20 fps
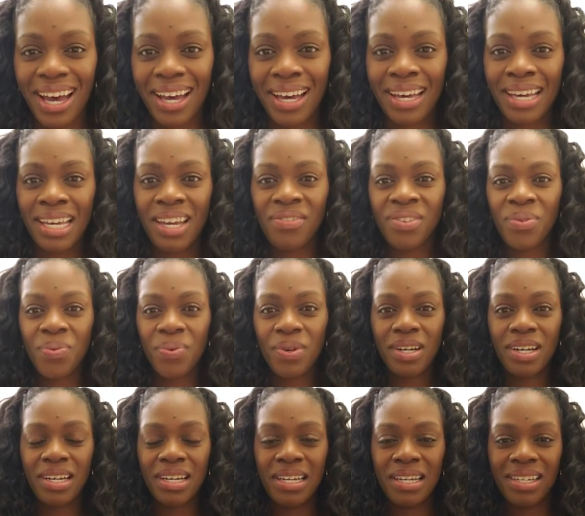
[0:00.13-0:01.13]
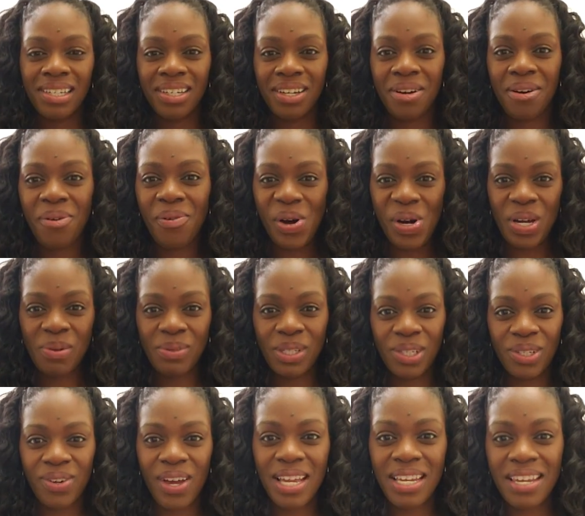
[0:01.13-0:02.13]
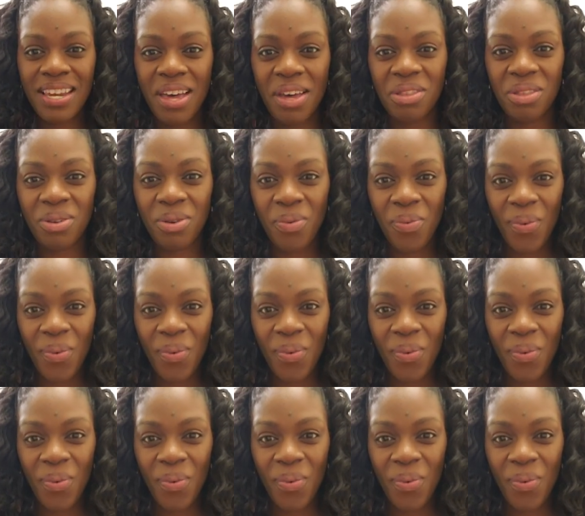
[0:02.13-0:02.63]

Hi everyone, welcome to another